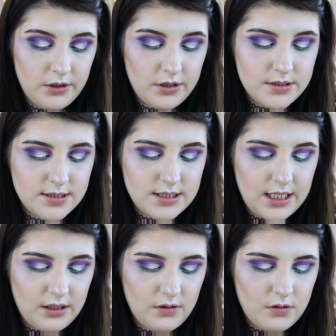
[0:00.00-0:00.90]
because
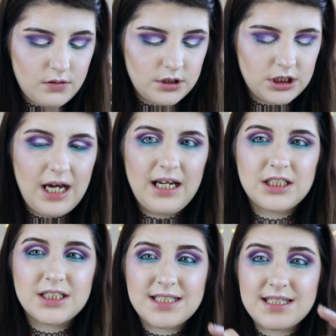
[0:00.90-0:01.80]
it can cause your
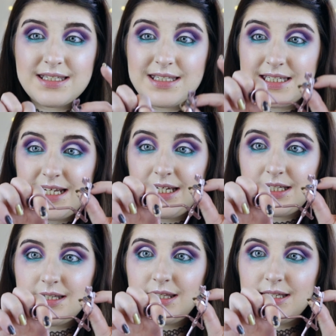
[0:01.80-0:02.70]
eyelashes to
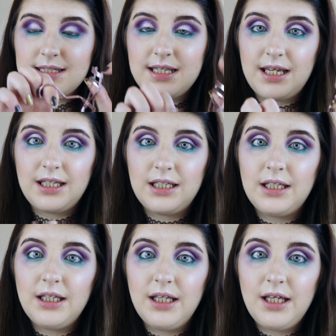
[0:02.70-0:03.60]
stick to this
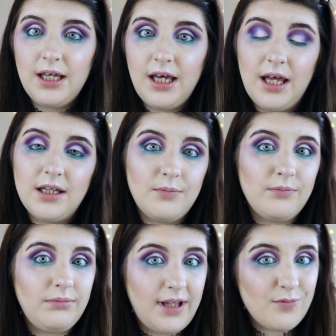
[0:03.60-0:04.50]
thing and
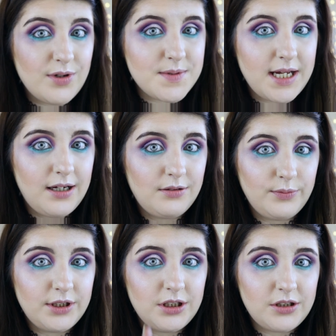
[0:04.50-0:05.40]
then get ripped out,
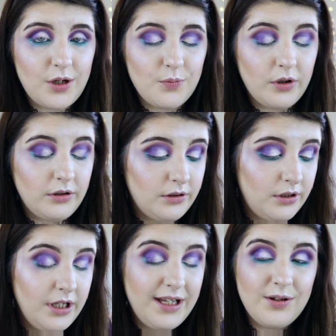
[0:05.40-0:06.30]
which you don't want.
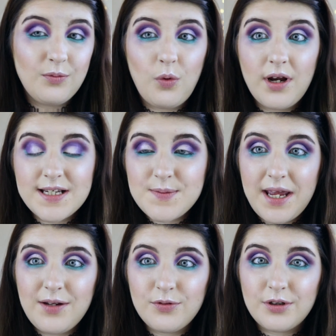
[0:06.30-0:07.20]
1, it's
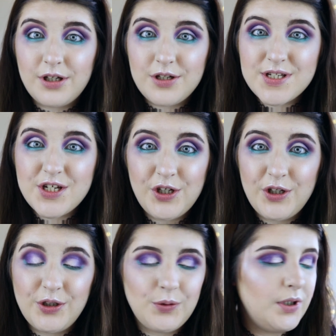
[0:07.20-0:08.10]
painful, and
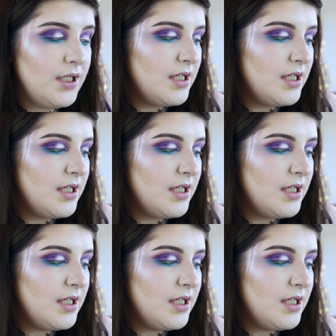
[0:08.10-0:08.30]
2,